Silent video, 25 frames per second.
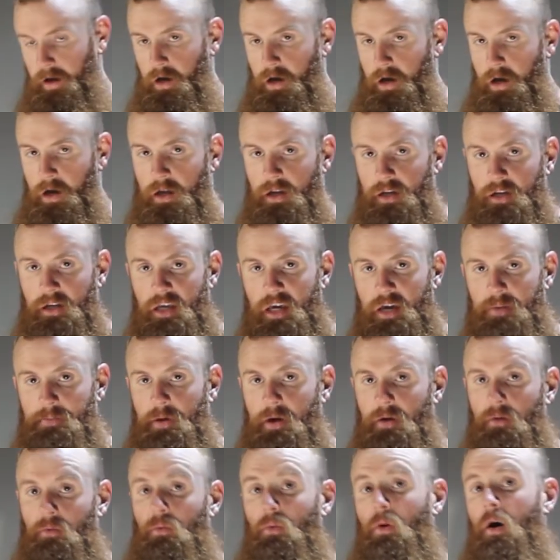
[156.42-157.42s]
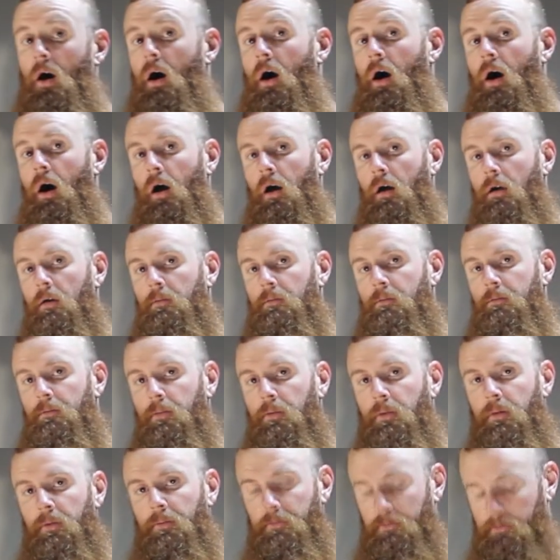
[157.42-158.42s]
to keep it raw
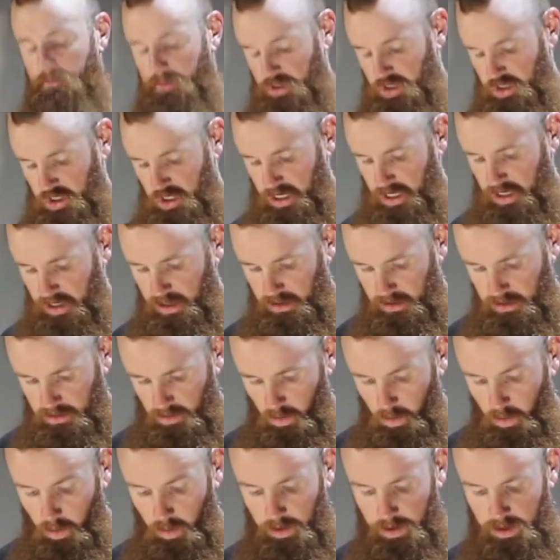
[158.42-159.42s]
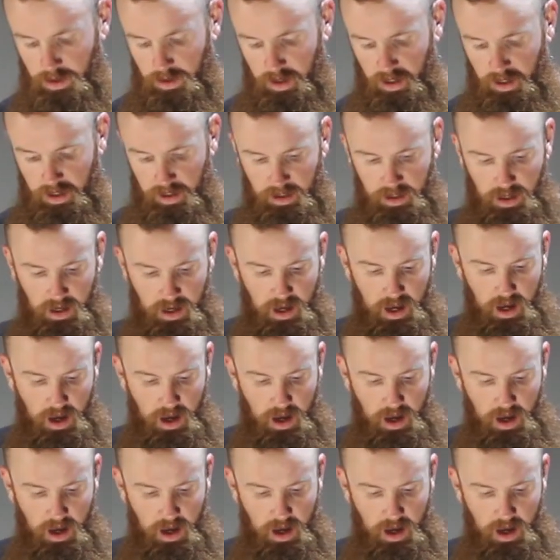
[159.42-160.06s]
machined, or you can